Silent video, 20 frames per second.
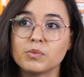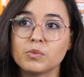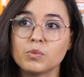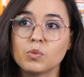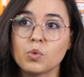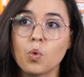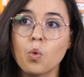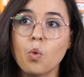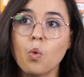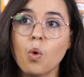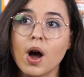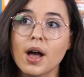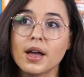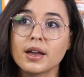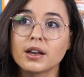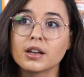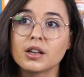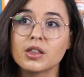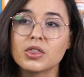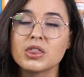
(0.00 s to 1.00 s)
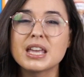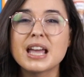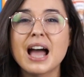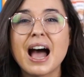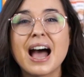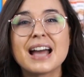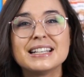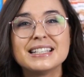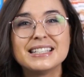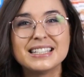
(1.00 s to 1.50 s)
what the
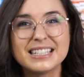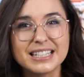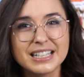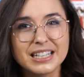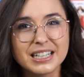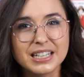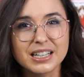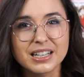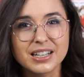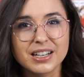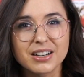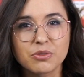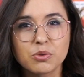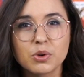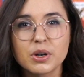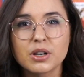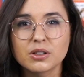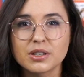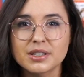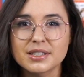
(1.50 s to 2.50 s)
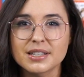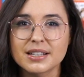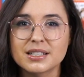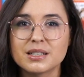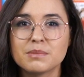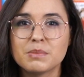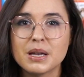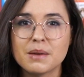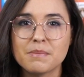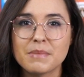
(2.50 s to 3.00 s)
idea of what it looks like
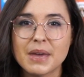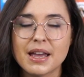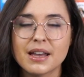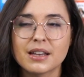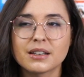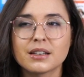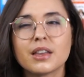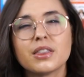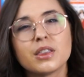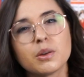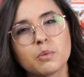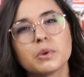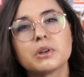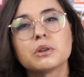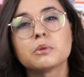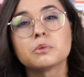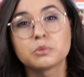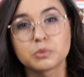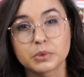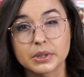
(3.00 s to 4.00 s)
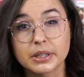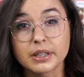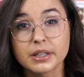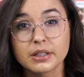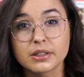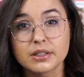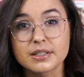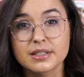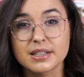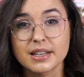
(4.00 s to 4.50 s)
to be a man and then what it really
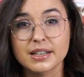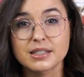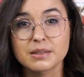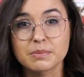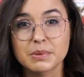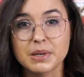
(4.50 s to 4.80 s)
looks like to